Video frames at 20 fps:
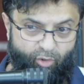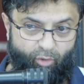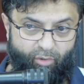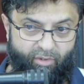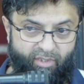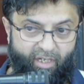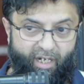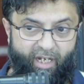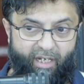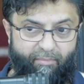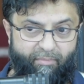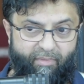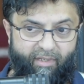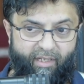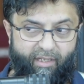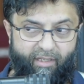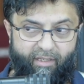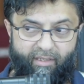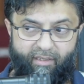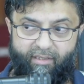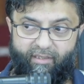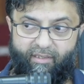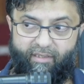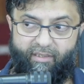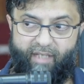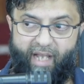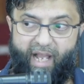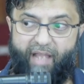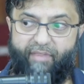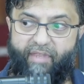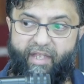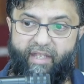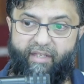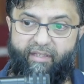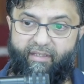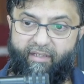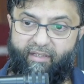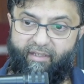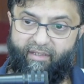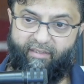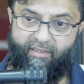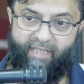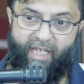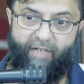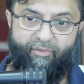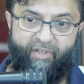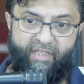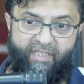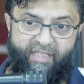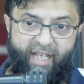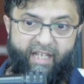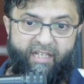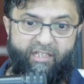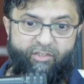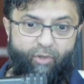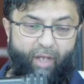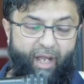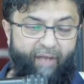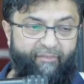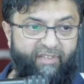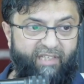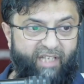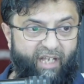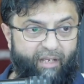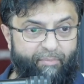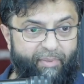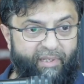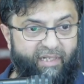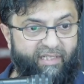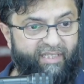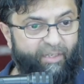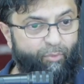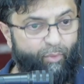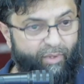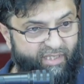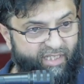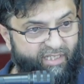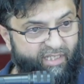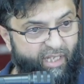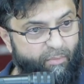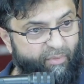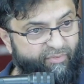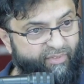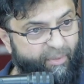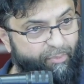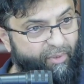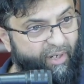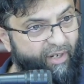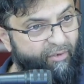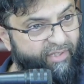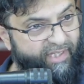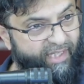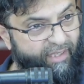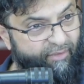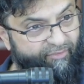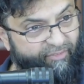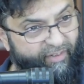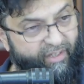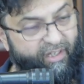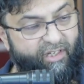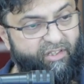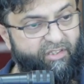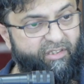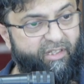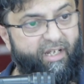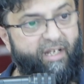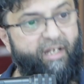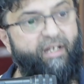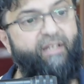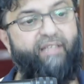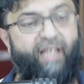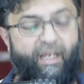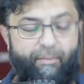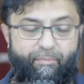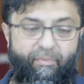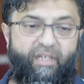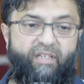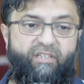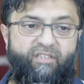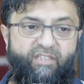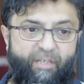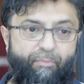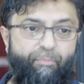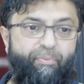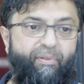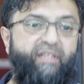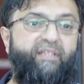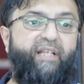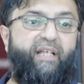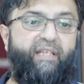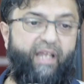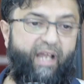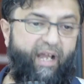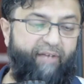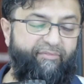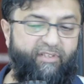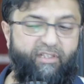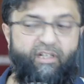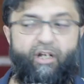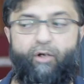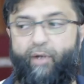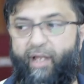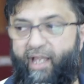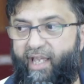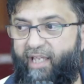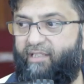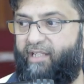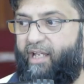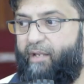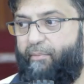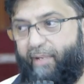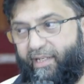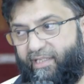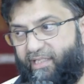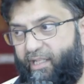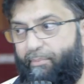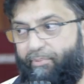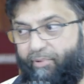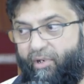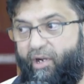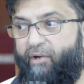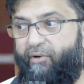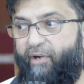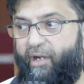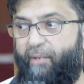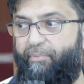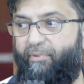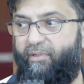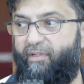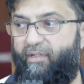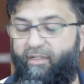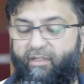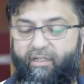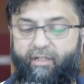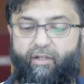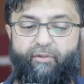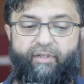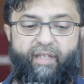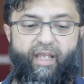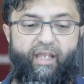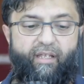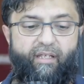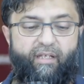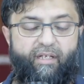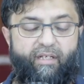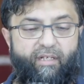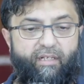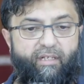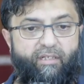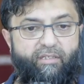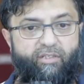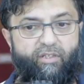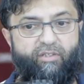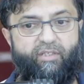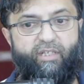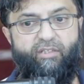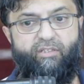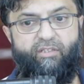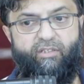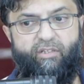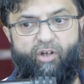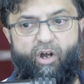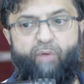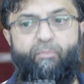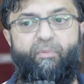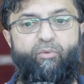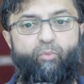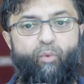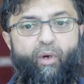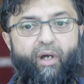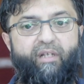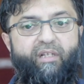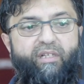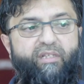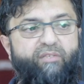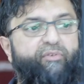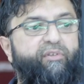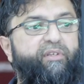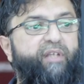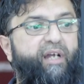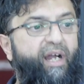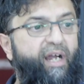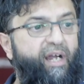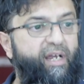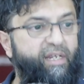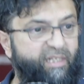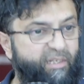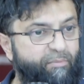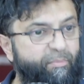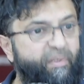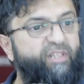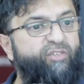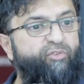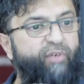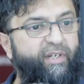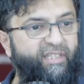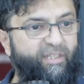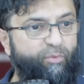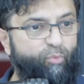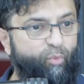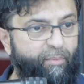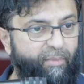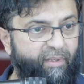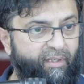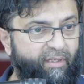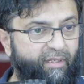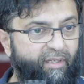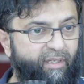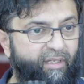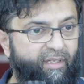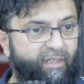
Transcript: short time, and then they return to having the ability once the time of the prayer is finished, that means simply that they have to go ahead and make that prayer up. Okay? So the common one is for the, the menstruating woman.